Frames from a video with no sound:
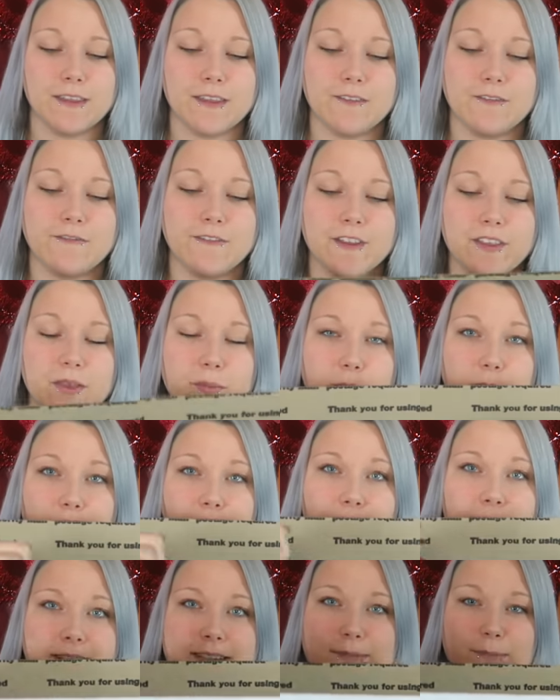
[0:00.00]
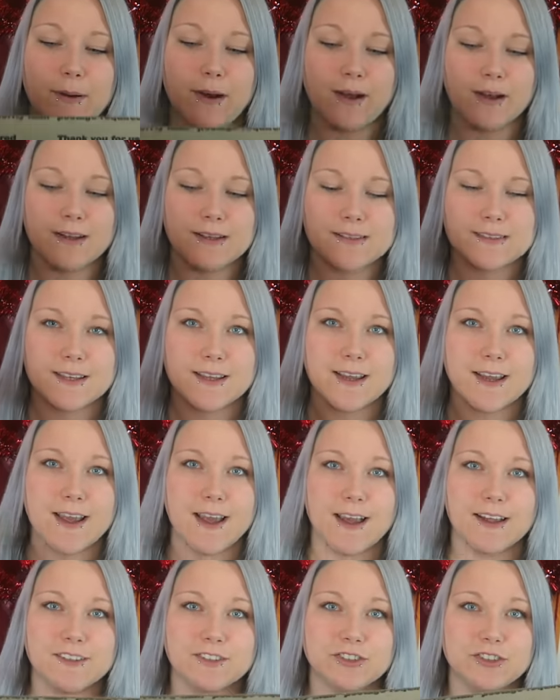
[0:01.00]
the fifth prize box
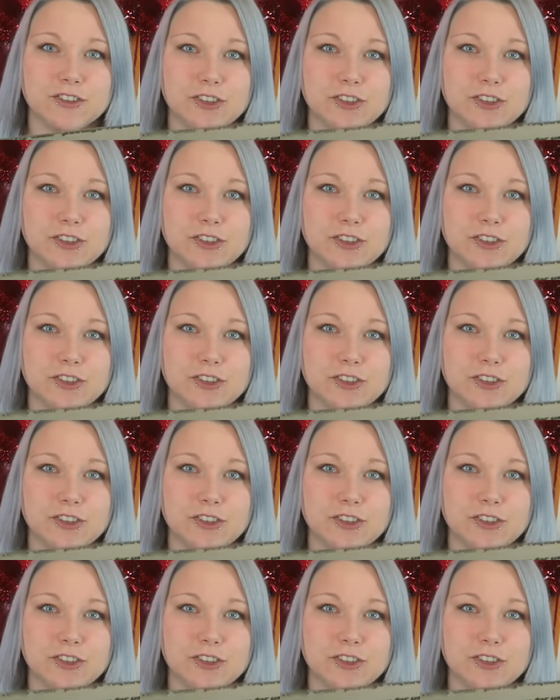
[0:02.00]
and